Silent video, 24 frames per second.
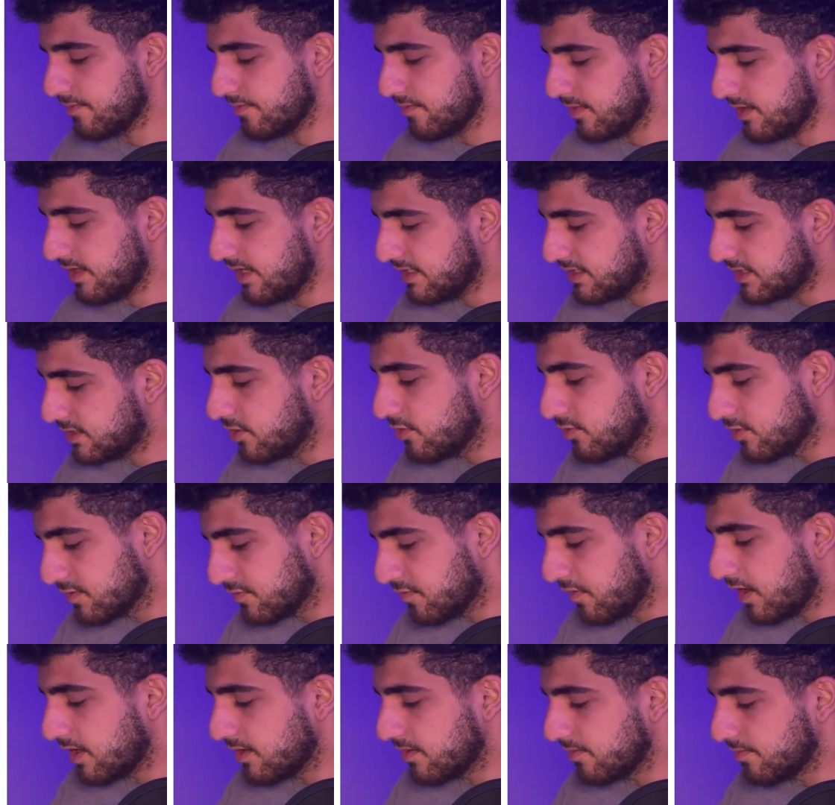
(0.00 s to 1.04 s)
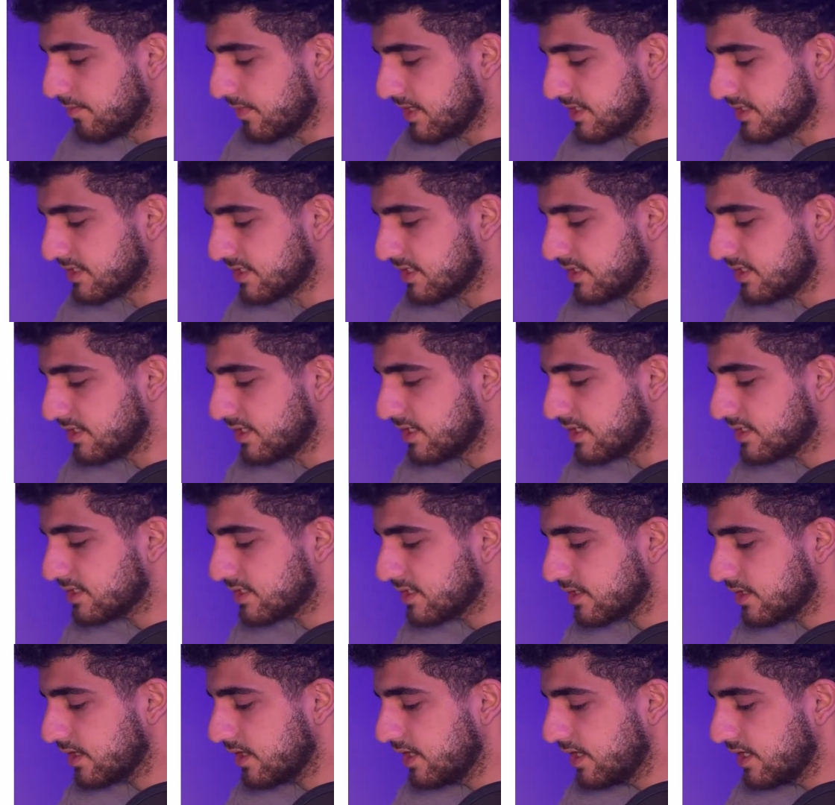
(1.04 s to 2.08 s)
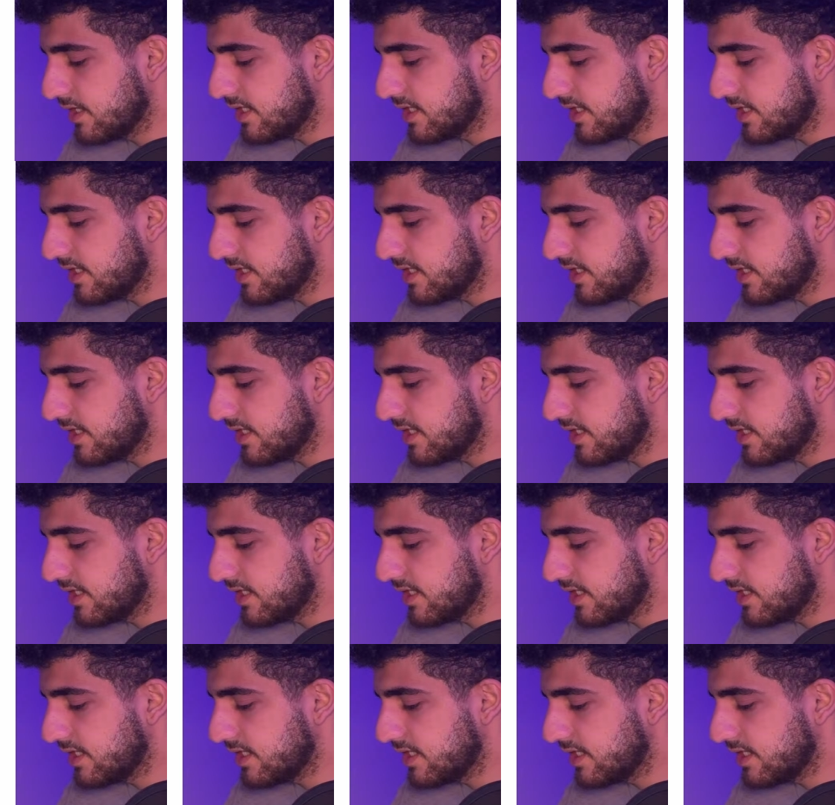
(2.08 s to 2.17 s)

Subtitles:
Let's use 1 based indexing.